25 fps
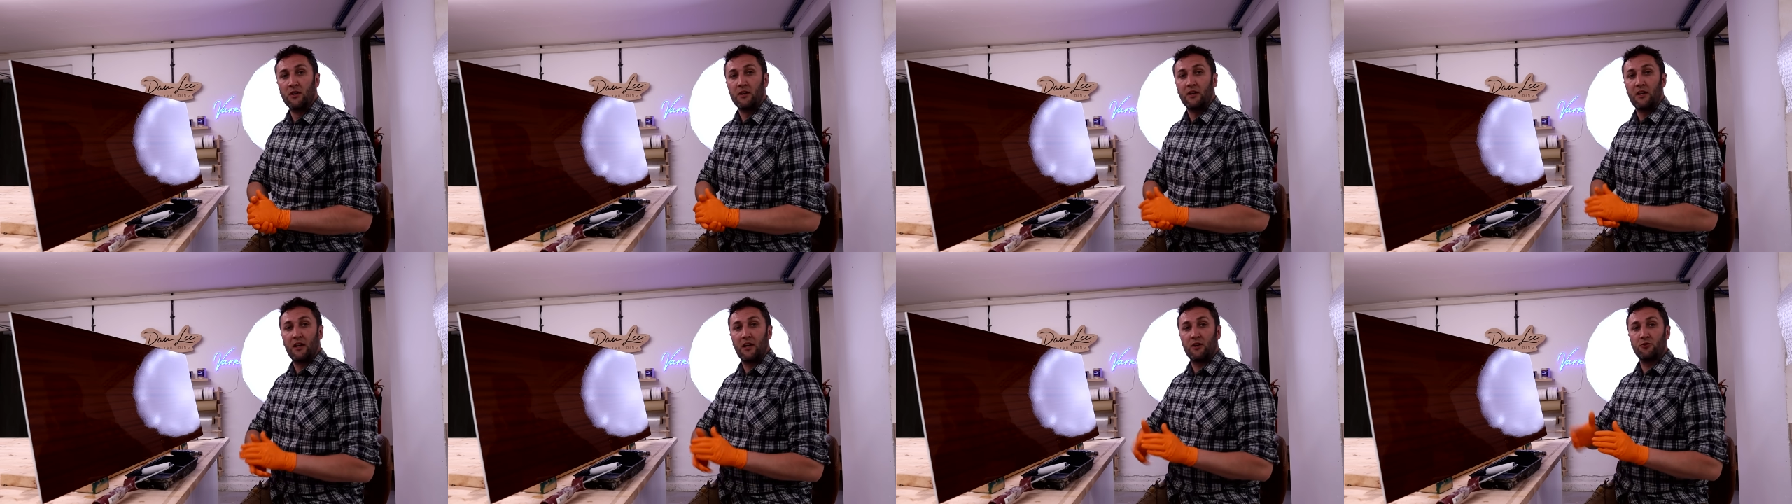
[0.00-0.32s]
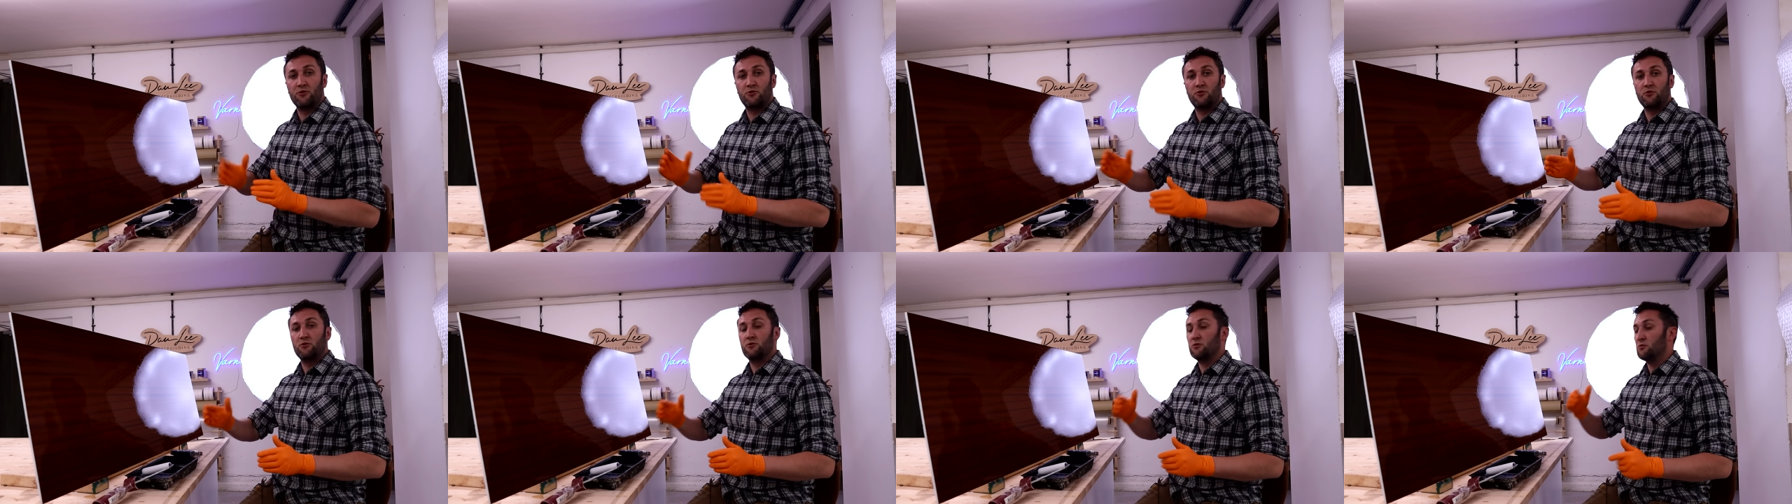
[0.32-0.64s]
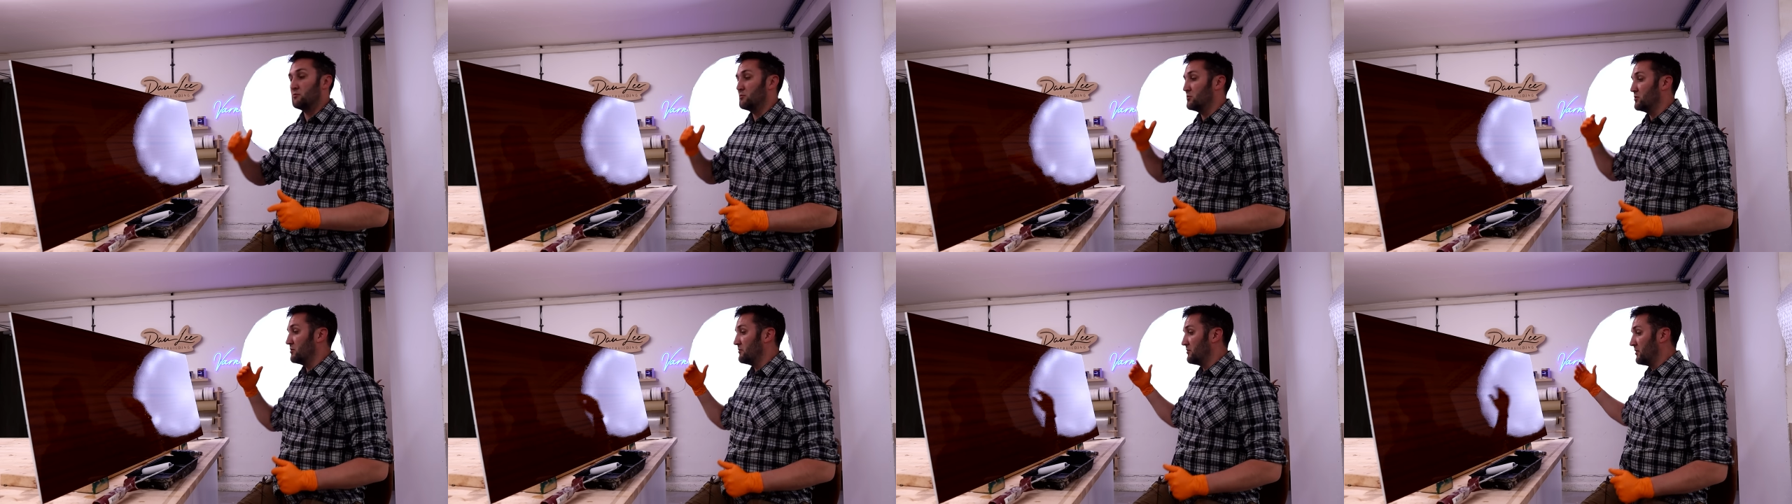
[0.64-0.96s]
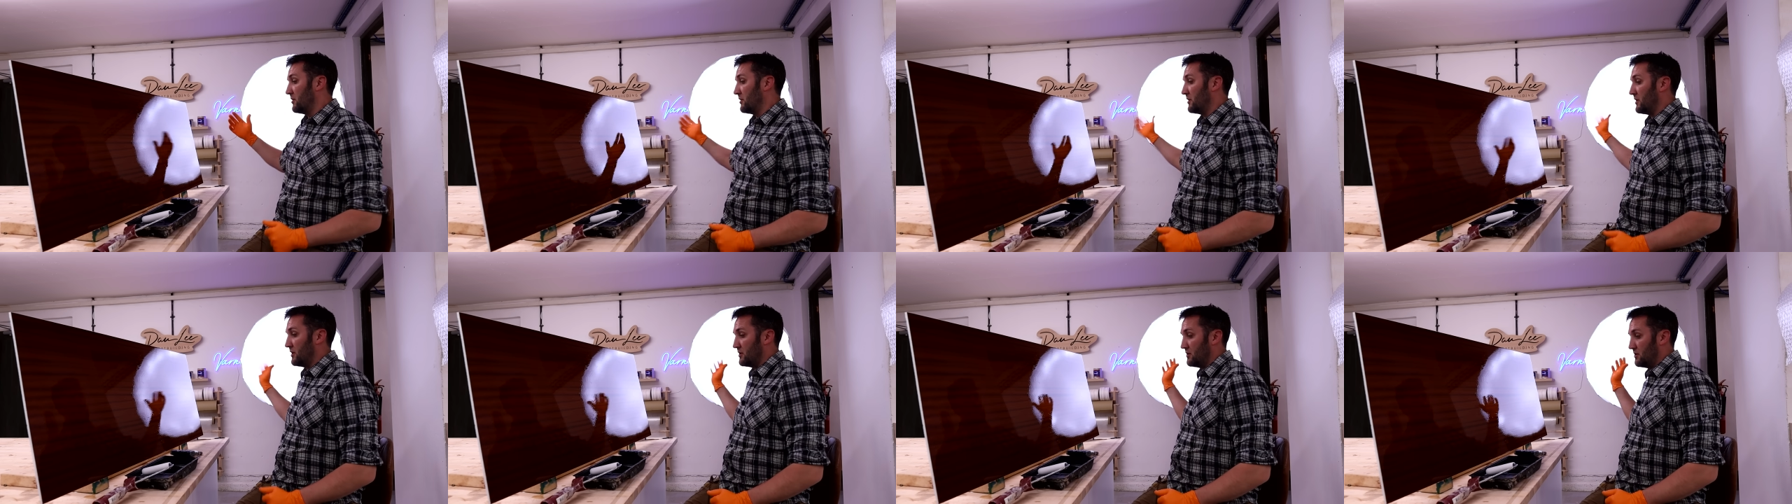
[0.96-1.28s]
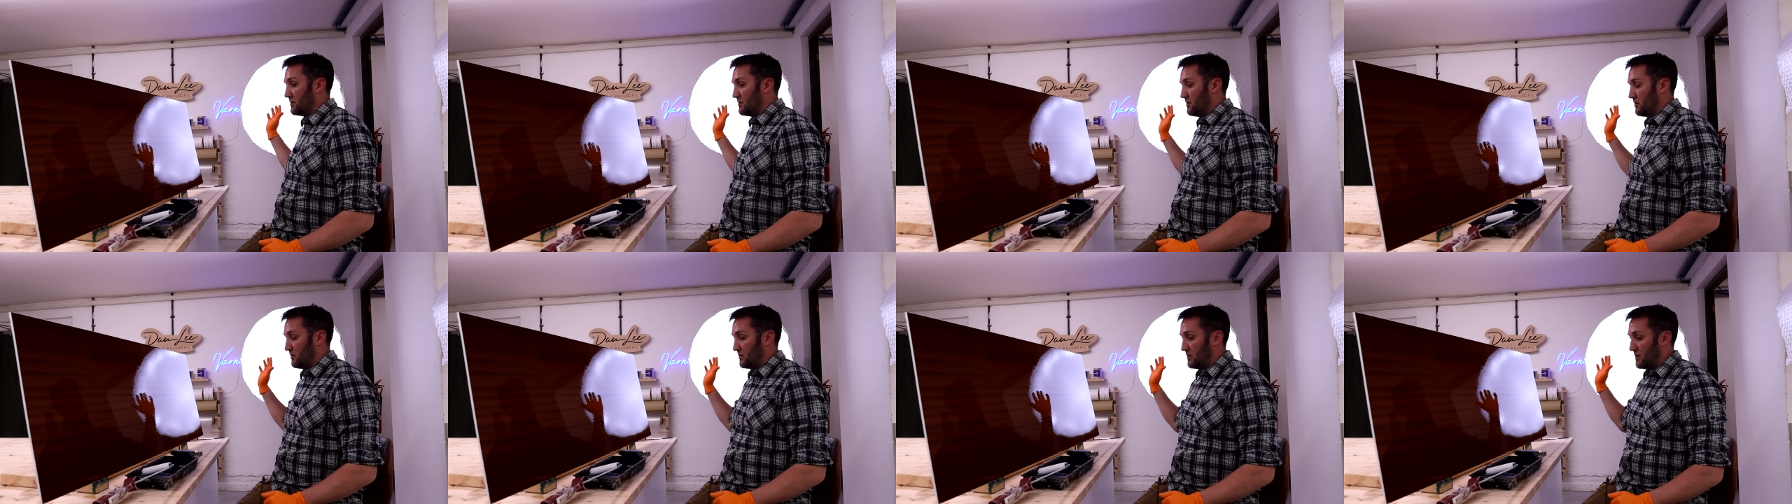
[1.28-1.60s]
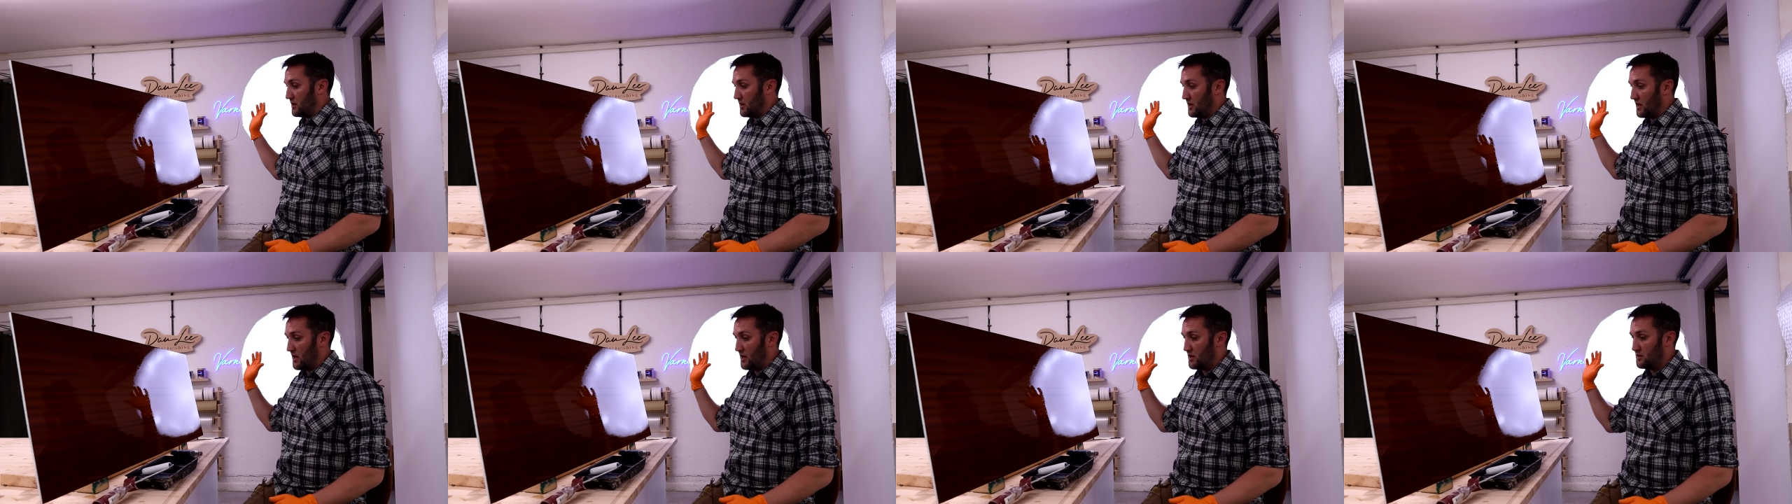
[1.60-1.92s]
It allows you to move on, and you're not going
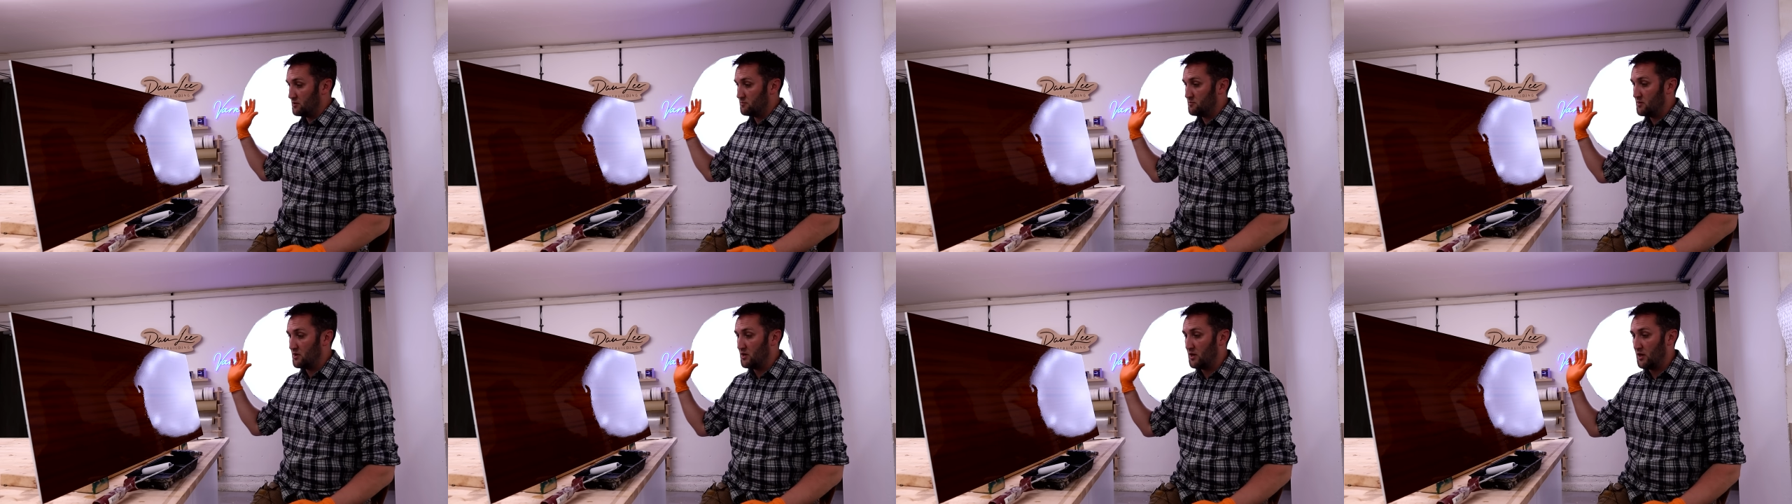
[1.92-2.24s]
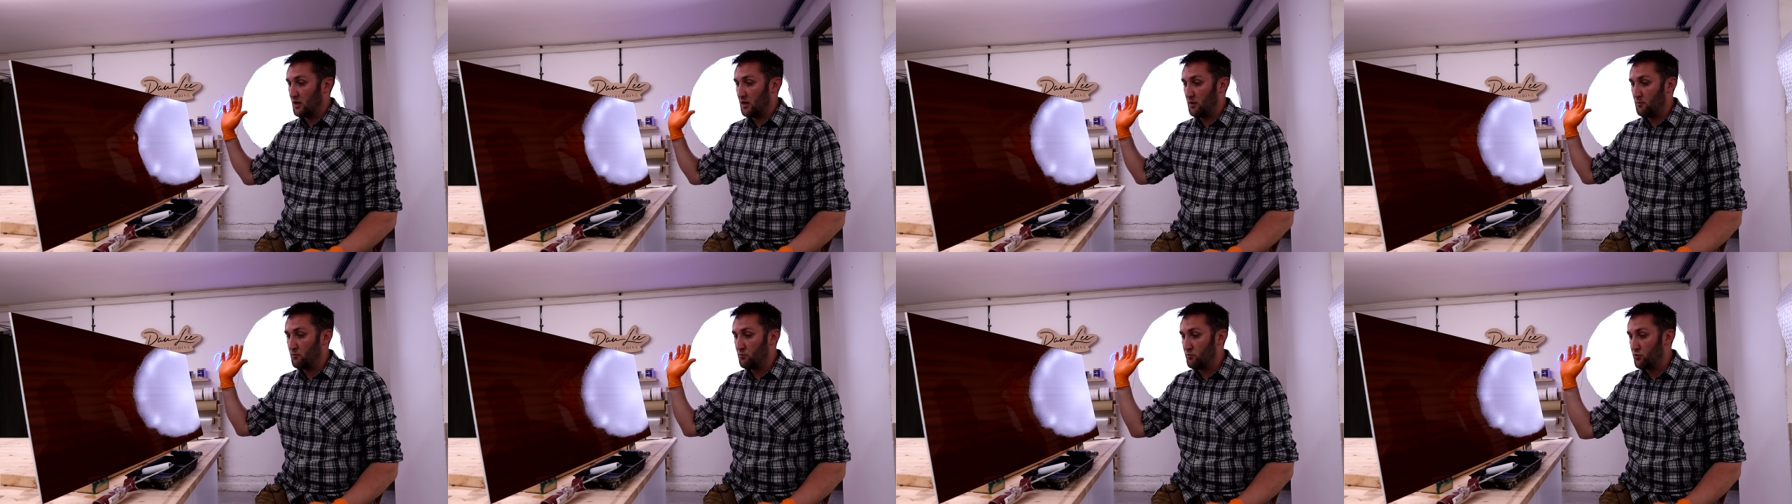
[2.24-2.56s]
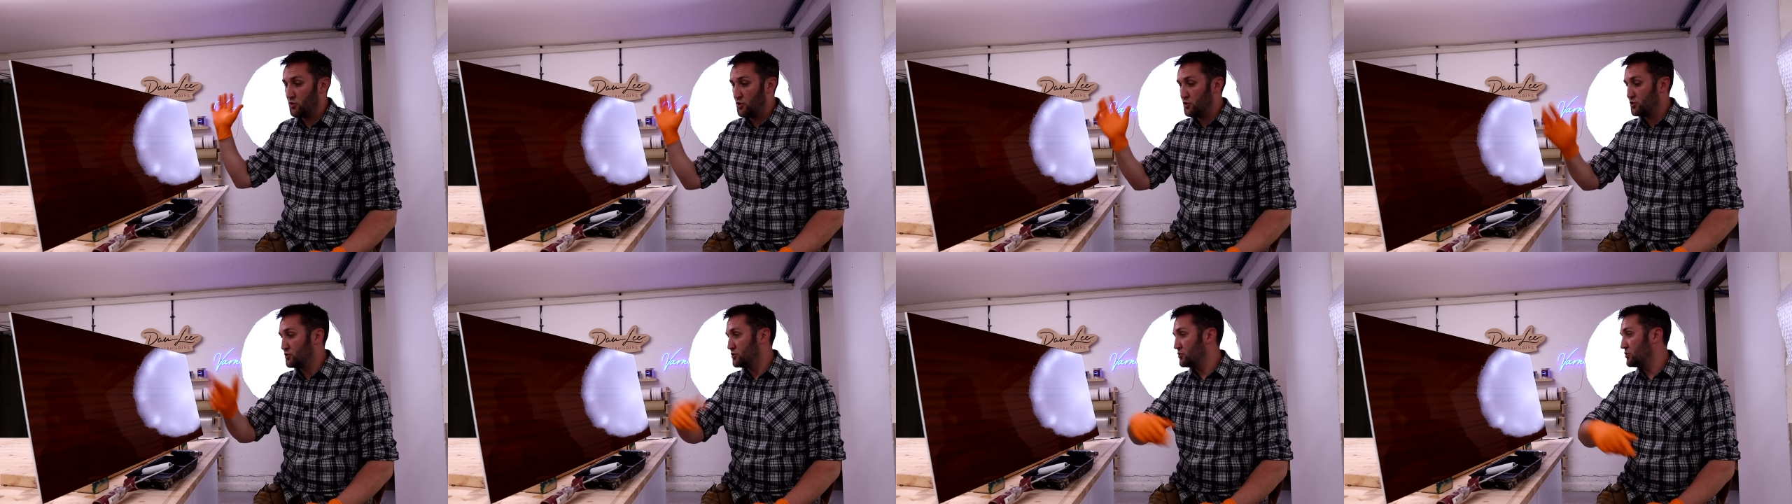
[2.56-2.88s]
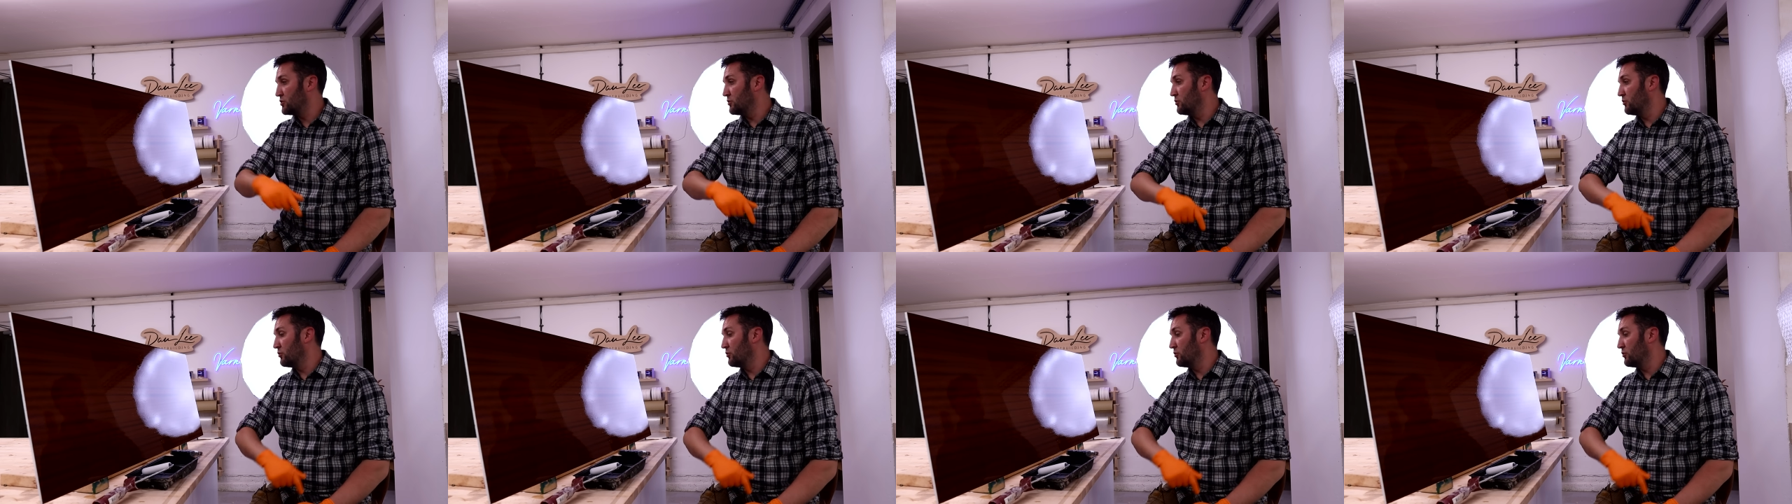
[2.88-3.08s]
to get as many brush